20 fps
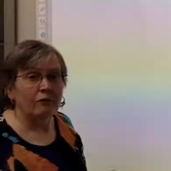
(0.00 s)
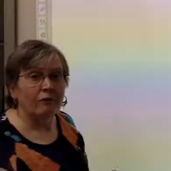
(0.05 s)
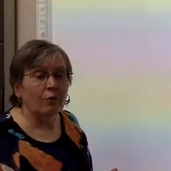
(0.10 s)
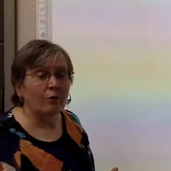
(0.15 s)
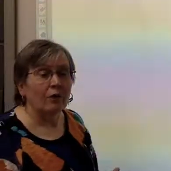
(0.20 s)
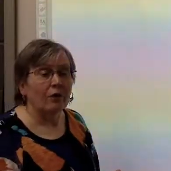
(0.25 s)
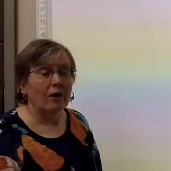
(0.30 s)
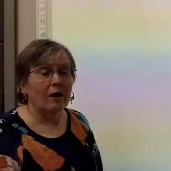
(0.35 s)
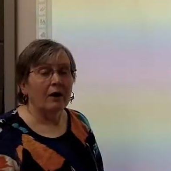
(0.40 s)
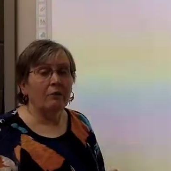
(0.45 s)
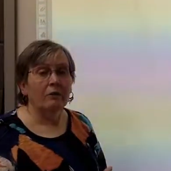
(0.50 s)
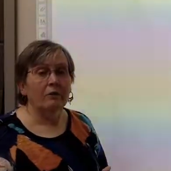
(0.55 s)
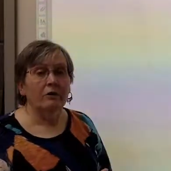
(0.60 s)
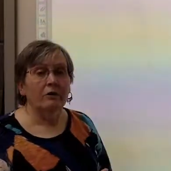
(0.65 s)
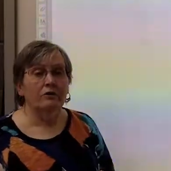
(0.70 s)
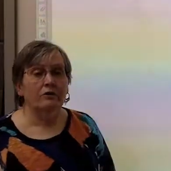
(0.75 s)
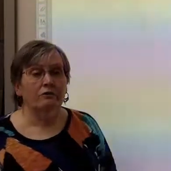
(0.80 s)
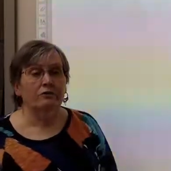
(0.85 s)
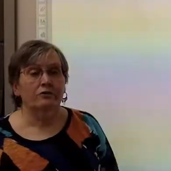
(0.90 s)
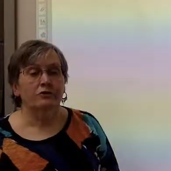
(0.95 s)
of where I
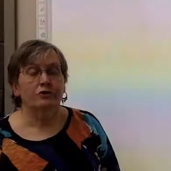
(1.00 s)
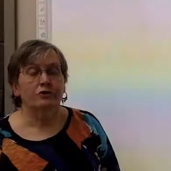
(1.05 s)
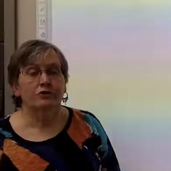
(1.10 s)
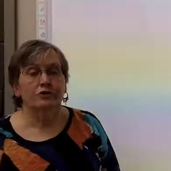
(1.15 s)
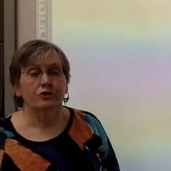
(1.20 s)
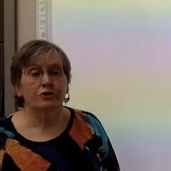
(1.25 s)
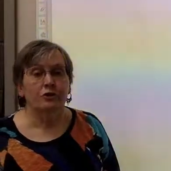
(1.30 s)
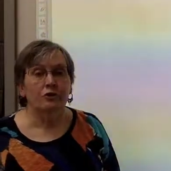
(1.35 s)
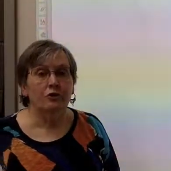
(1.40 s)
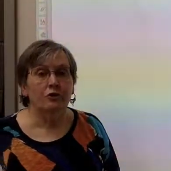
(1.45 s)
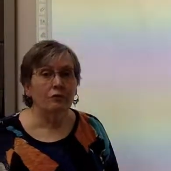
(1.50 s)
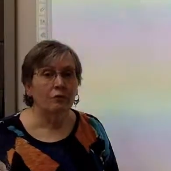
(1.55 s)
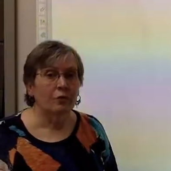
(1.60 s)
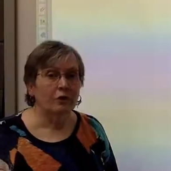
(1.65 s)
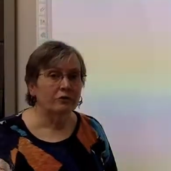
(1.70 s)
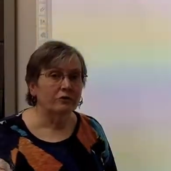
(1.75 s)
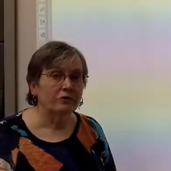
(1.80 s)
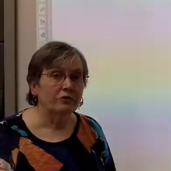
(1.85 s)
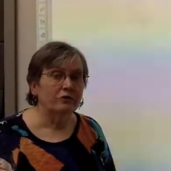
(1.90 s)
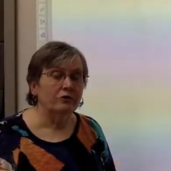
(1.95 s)
wanted to show you
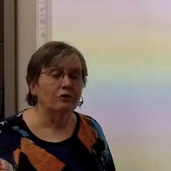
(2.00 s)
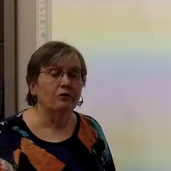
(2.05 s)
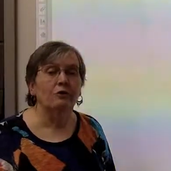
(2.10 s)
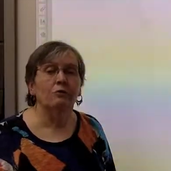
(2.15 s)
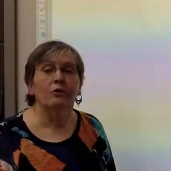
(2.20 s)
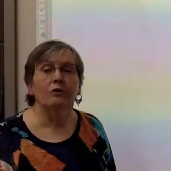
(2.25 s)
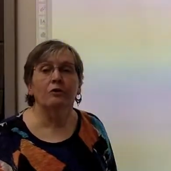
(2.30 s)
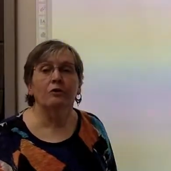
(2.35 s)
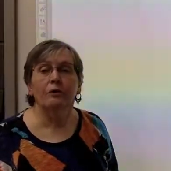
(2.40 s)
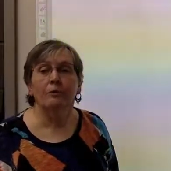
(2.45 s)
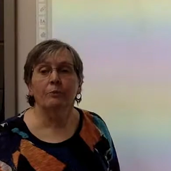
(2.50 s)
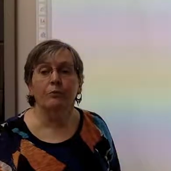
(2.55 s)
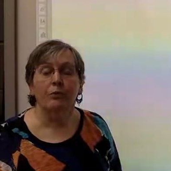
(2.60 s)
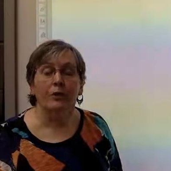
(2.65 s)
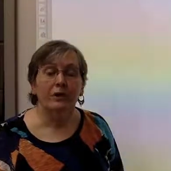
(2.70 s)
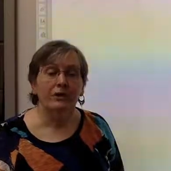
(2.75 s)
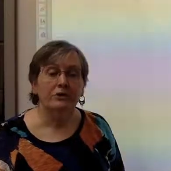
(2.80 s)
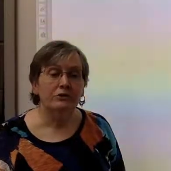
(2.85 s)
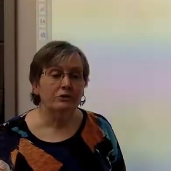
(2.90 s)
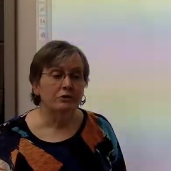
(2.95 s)
what to do. We're going to
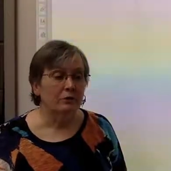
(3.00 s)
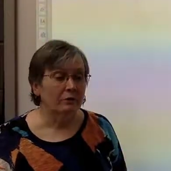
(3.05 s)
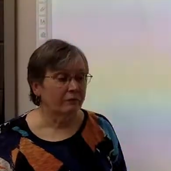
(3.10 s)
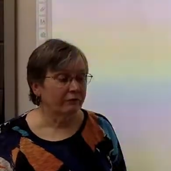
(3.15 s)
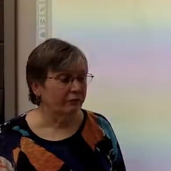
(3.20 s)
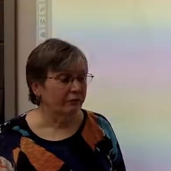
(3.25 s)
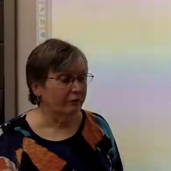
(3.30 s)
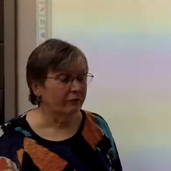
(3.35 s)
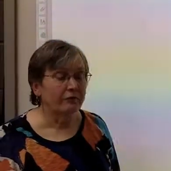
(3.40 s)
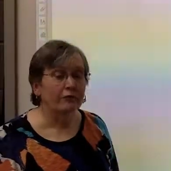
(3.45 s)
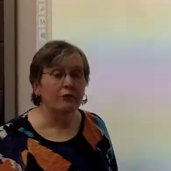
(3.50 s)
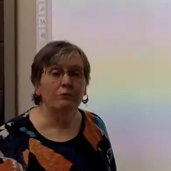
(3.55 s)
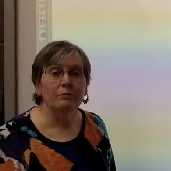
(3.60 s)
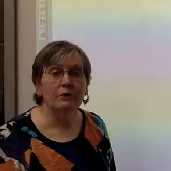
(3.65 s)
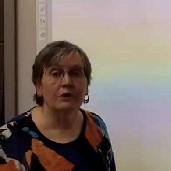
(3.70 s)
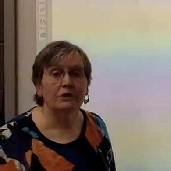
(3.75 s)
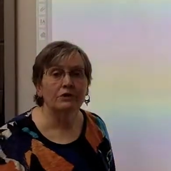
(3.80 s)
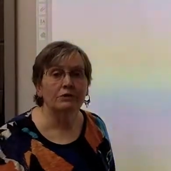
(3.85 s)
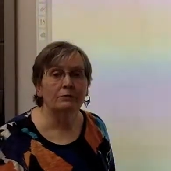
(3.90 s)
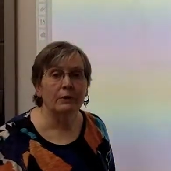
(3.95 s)
brainstorm for a few
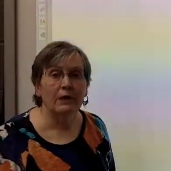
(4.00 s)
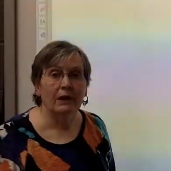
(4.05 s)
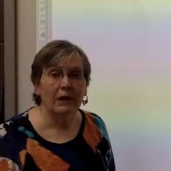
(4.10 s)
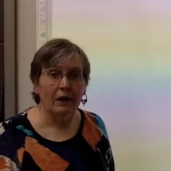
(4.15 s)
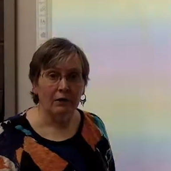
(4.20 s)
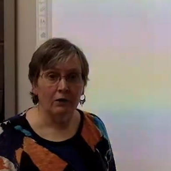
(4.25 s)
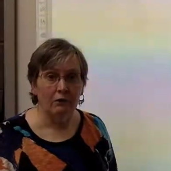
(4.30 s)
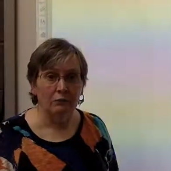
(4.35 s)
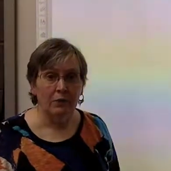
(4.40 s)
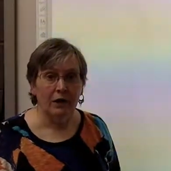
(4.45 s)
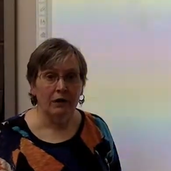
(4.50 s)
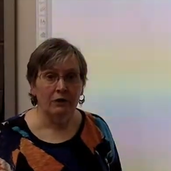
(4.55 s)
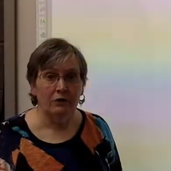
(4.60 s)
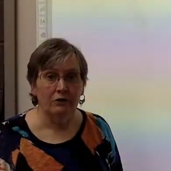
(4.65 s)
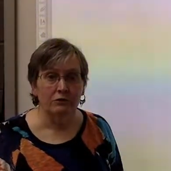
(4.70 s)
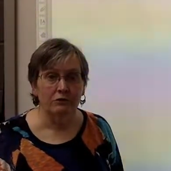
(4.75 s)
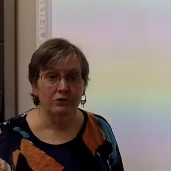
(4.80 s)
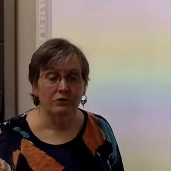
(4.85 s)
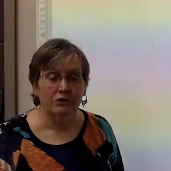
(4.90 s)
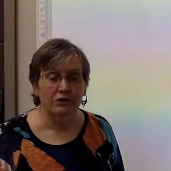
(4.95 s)
minutes about how you might
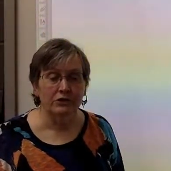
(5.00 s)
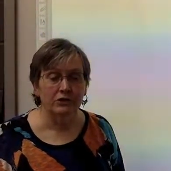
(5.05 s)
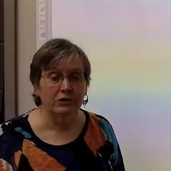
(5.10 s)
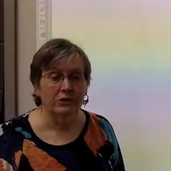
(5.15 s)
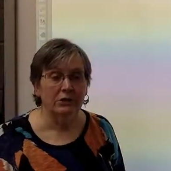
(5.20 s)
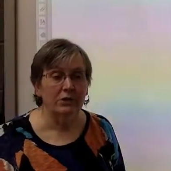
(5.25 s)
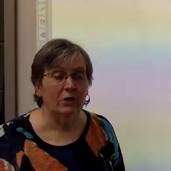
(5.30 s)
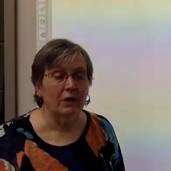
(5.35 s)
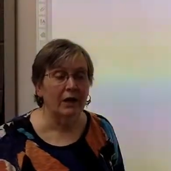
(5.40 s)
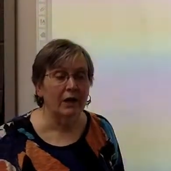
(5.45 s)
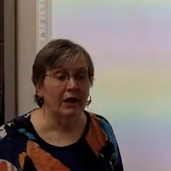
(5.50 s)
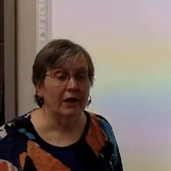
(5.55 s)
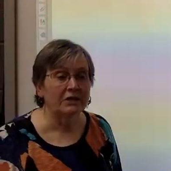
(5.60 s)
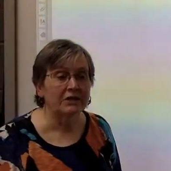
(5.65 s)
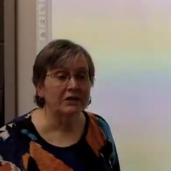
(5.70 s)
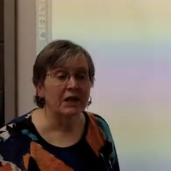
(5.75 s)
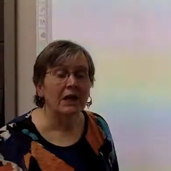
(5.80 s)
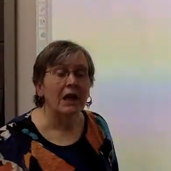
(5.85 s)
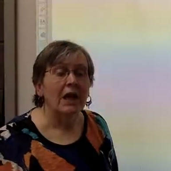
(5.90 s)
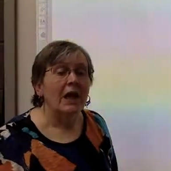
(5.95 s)
use this in
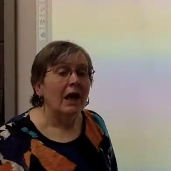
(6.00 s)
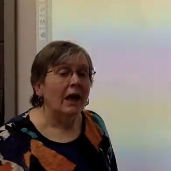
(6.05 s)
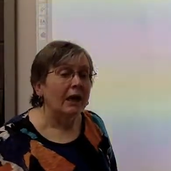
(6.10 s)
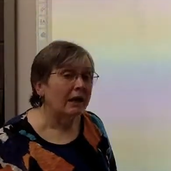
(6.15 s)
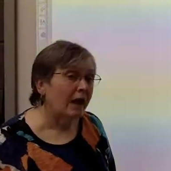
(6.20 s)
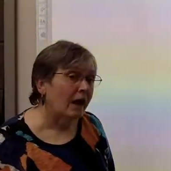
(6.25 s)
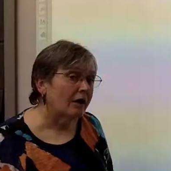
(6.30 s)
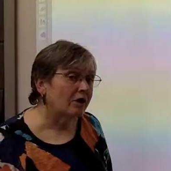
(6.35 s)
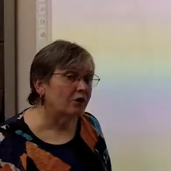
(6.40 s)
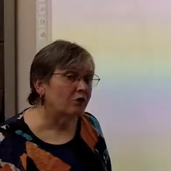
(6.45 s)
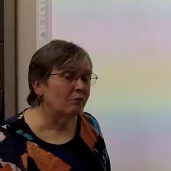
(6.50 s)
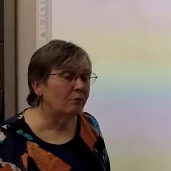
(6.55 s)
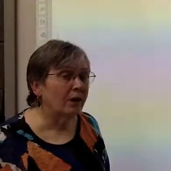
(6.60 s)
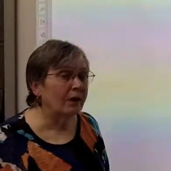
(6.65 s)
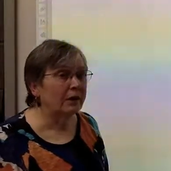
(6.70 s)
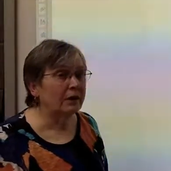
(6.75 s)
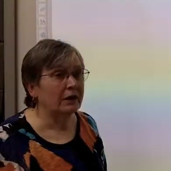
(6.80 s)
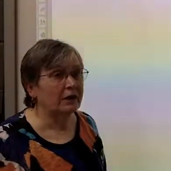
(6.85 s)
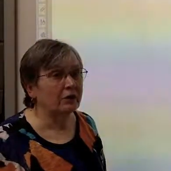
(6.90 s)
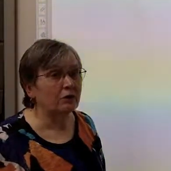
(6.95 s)
class and how you
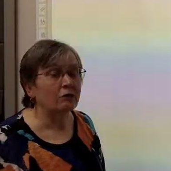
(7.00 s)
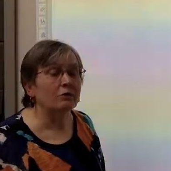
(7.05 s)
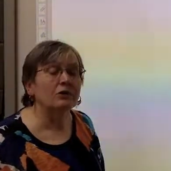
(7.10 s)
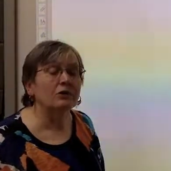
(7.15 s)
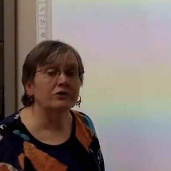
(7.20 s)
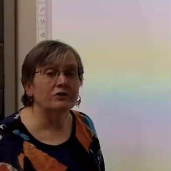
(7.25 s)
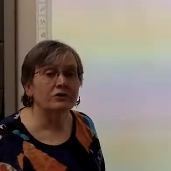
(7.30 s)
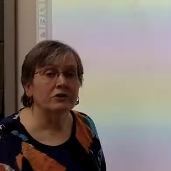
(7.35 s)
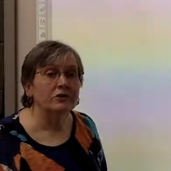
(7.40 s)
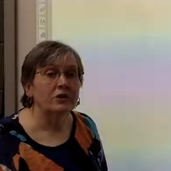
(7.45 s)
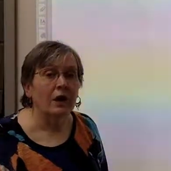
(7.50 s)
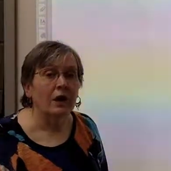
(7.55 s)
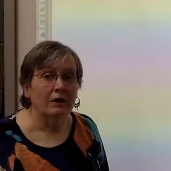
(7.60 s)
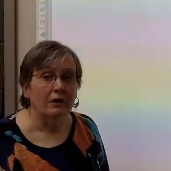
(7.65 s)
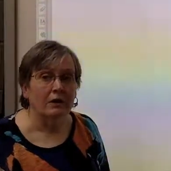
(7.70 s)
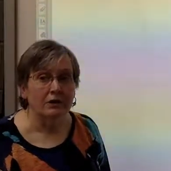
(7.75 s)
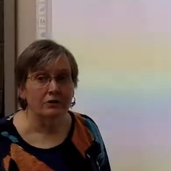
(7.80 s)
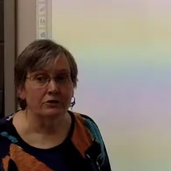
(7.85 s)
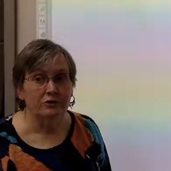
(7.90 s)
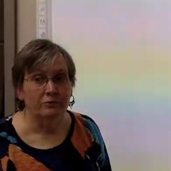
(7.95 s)
might increase the
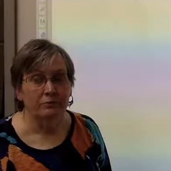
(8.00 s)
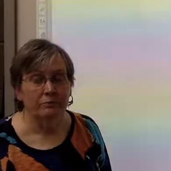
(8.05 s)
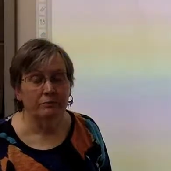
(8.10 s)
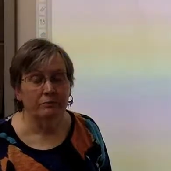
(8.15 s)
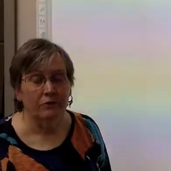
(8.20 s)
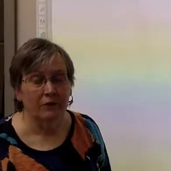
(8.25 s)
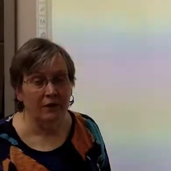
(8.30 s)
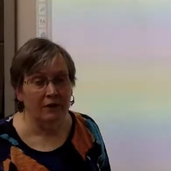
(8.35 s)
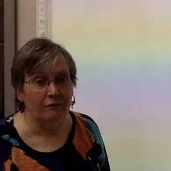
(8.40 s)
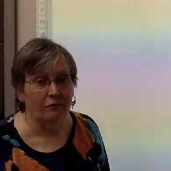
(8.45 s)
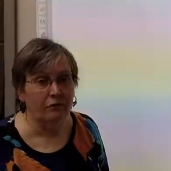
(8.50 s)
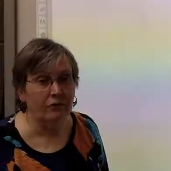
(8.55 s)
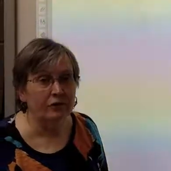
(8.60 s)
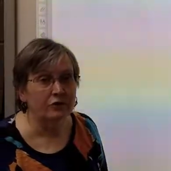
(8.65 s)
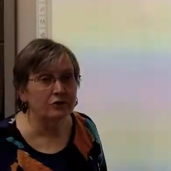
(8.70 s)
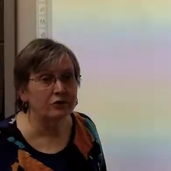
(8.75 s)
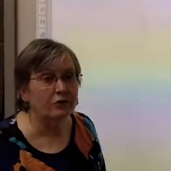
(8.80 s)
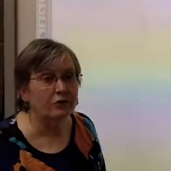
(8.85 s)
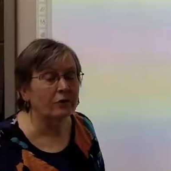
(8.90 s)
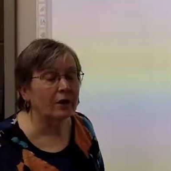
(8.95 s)
knowledge level
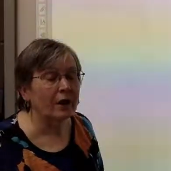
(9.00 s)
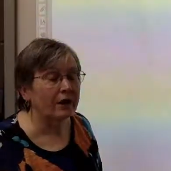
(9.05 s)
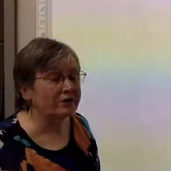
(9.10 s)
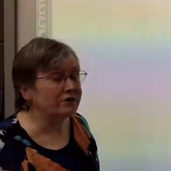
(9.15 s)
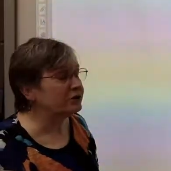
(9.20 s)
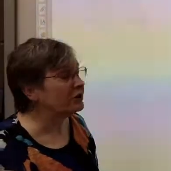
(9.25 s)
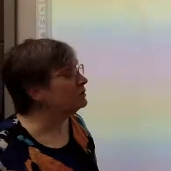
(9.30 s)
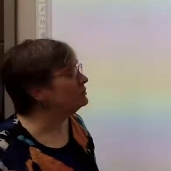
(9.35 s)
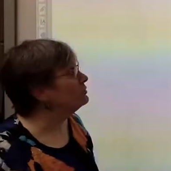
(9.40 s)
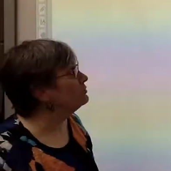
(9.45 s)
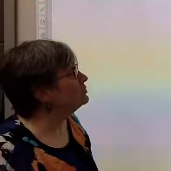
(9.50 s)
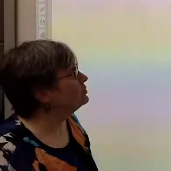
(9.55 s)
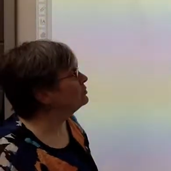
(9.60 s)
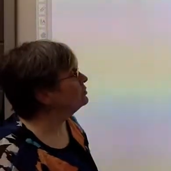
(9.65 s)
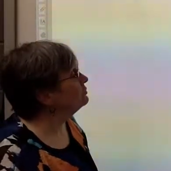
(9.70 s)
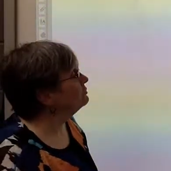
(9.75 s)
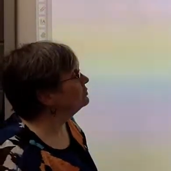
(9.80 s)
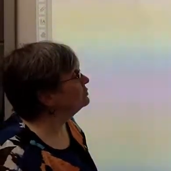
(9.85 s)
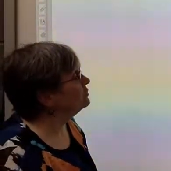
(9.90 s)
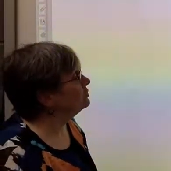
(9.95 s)
that you're asking your
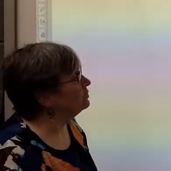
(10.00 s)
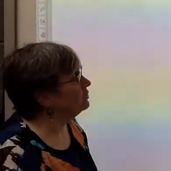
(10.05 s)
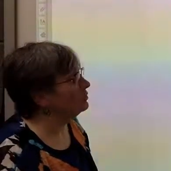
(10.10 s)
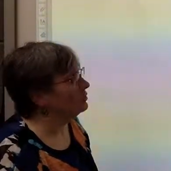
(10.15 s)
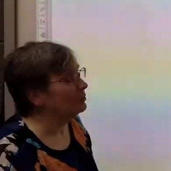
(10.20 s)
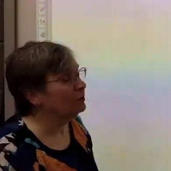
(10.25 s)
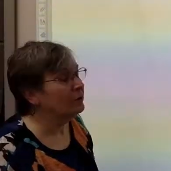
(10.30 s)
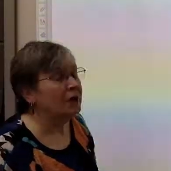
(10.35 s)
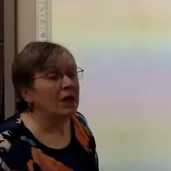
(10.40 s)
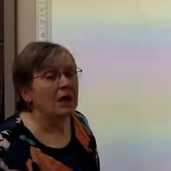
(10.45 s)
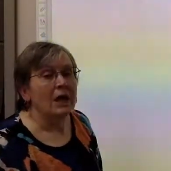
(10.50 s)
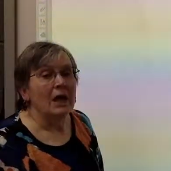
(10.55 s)
students to do.